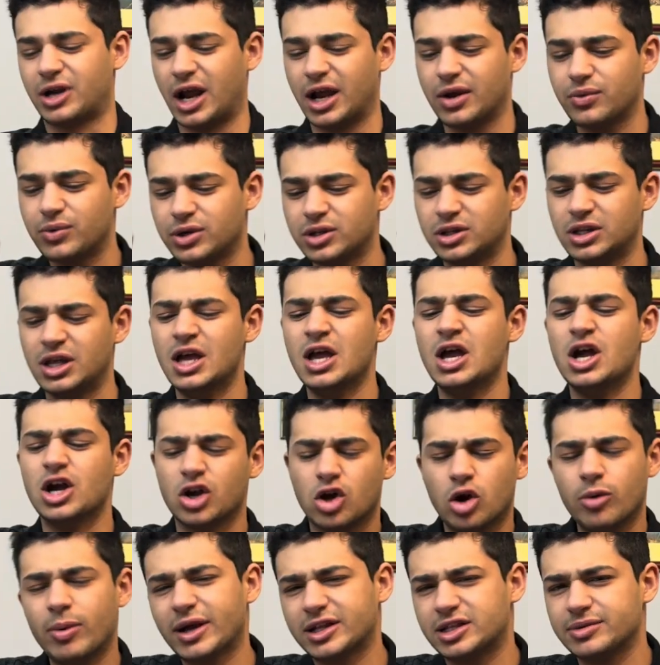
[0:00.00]
I will
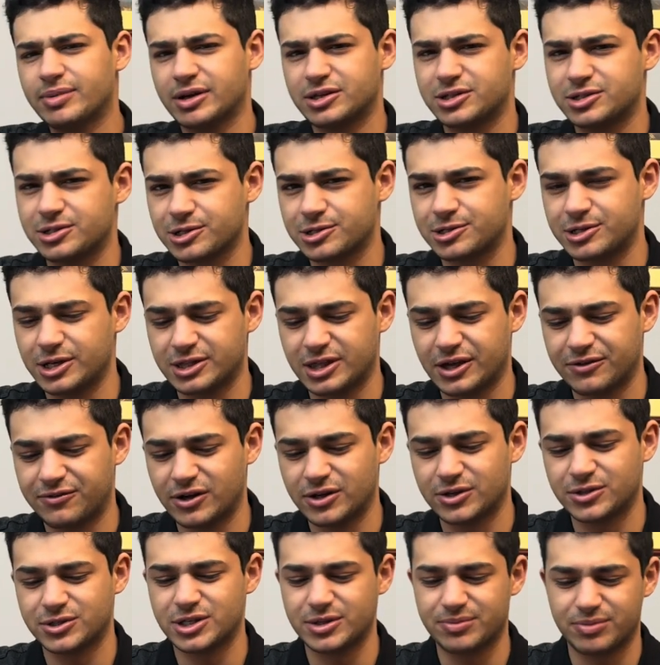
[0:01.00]
go back to batch 6, take that
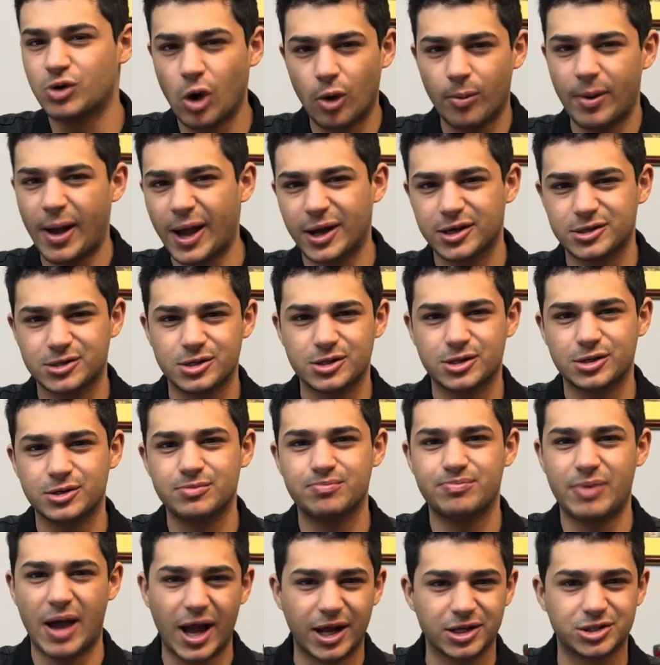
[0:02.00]
final sip, go back to the
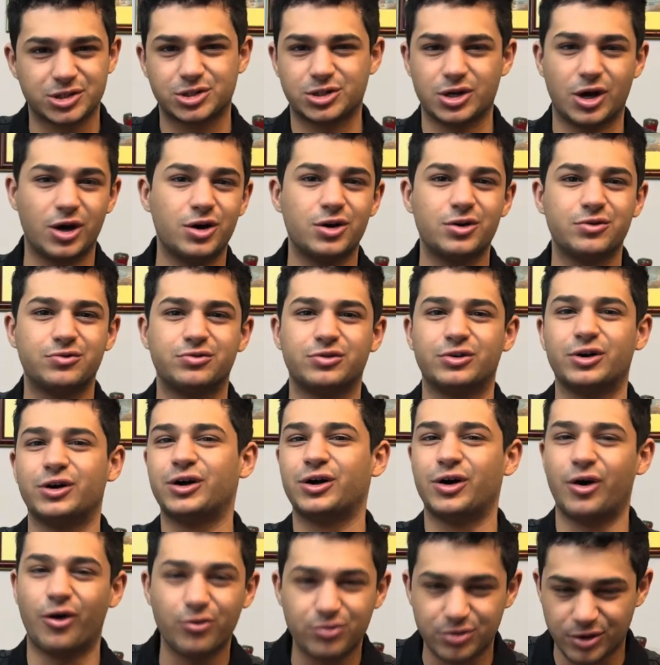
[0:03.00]
batch of
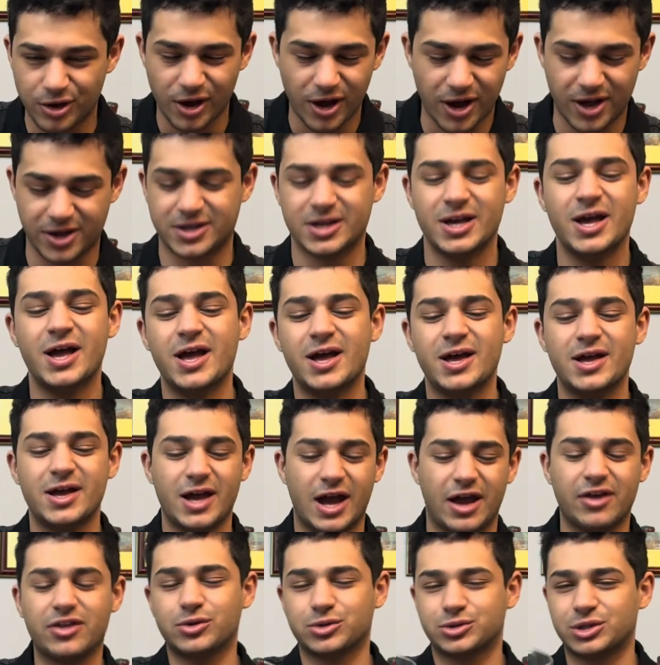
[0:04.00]
Hover Hawk,
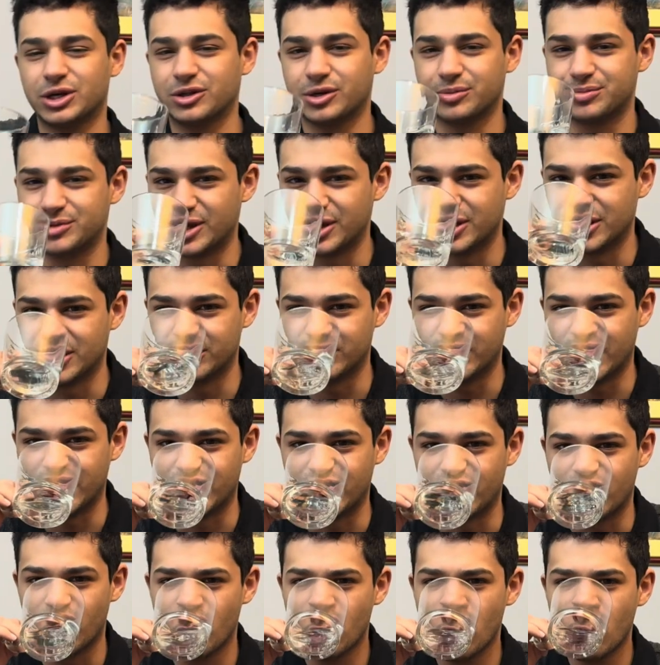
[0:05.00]
and then we'll try the Obtainium
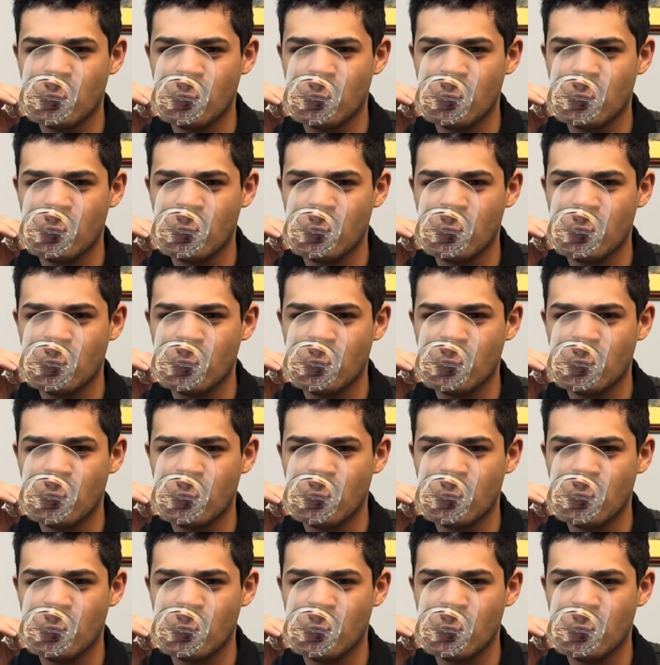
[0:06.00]
later.